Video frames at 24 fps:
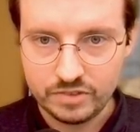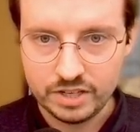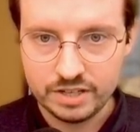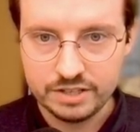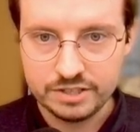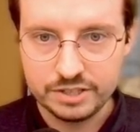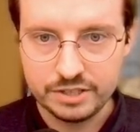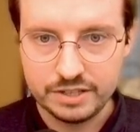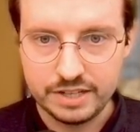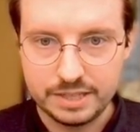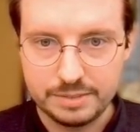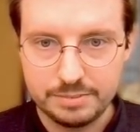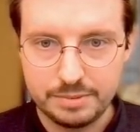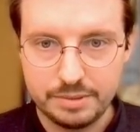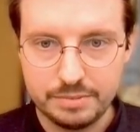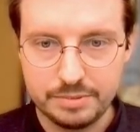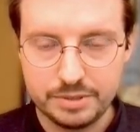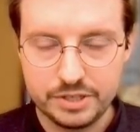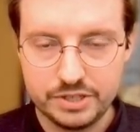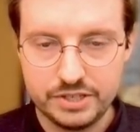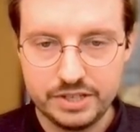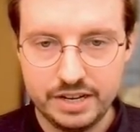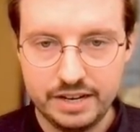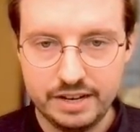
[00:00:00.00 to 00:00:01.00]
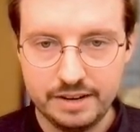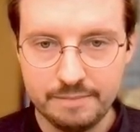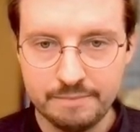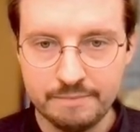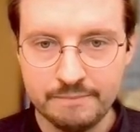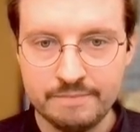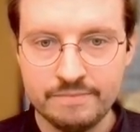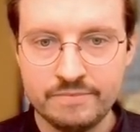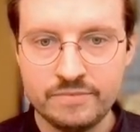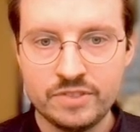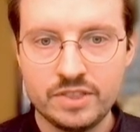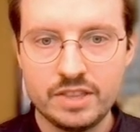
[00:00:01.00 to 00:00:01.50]
So that's pretty much saying
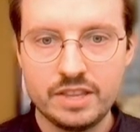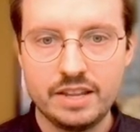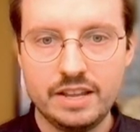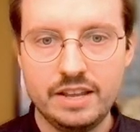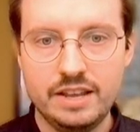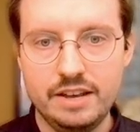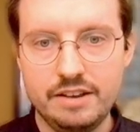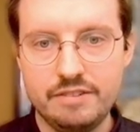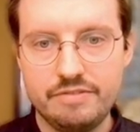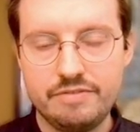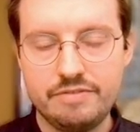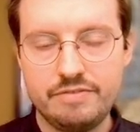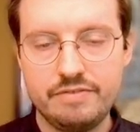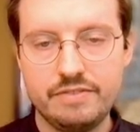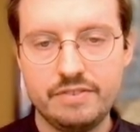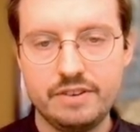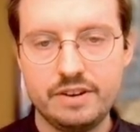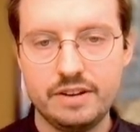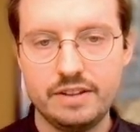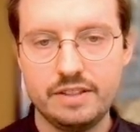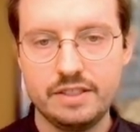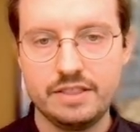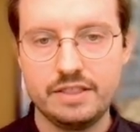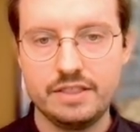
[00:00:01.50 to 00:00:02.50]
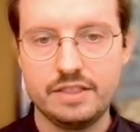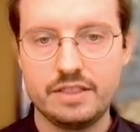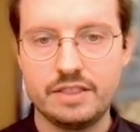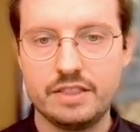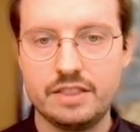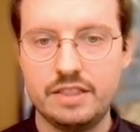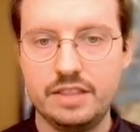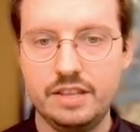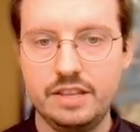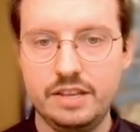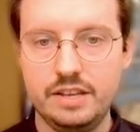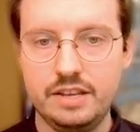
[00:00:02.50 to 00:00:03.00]
if
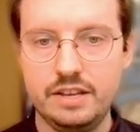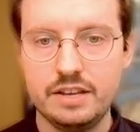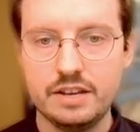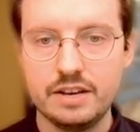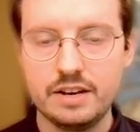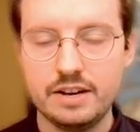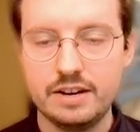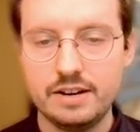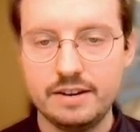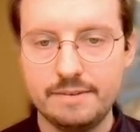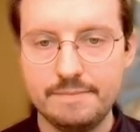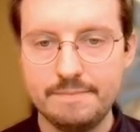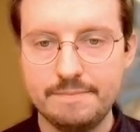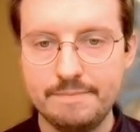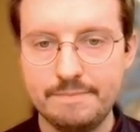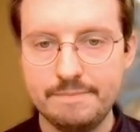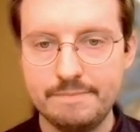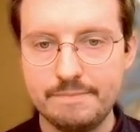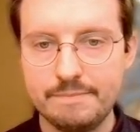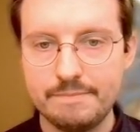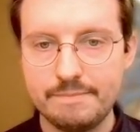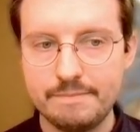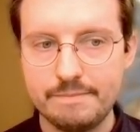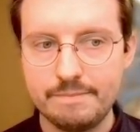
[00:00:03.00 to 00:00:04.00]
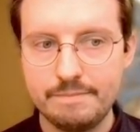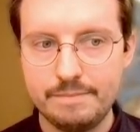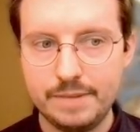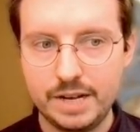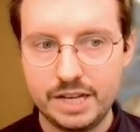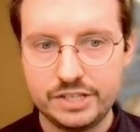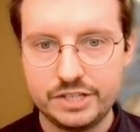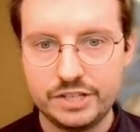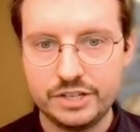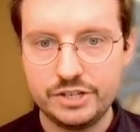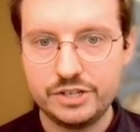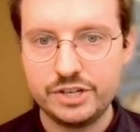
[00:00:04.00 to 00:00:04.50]
the
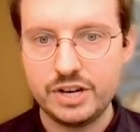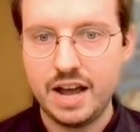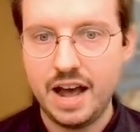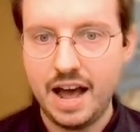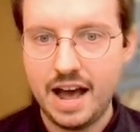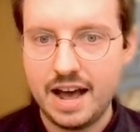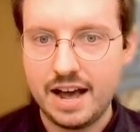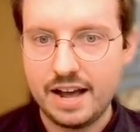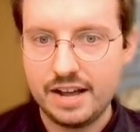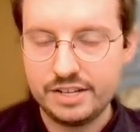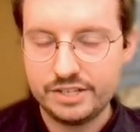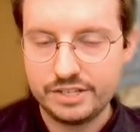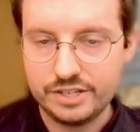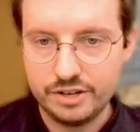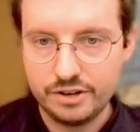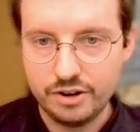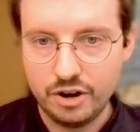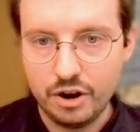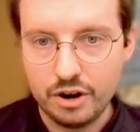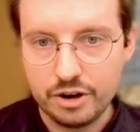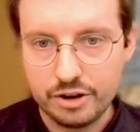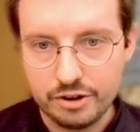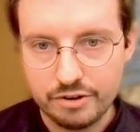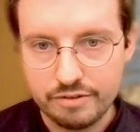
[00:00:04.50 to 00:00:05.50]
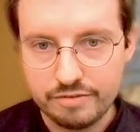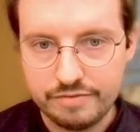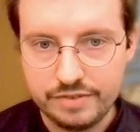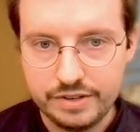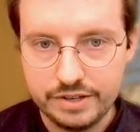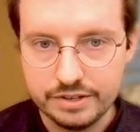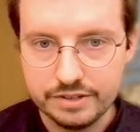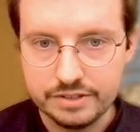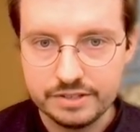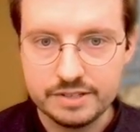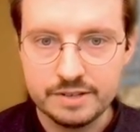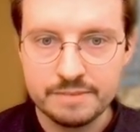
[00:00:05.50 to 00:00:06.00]
message has an audio
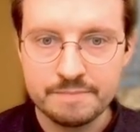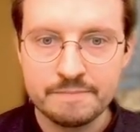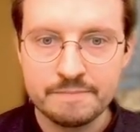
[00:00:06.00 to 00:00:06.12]
field.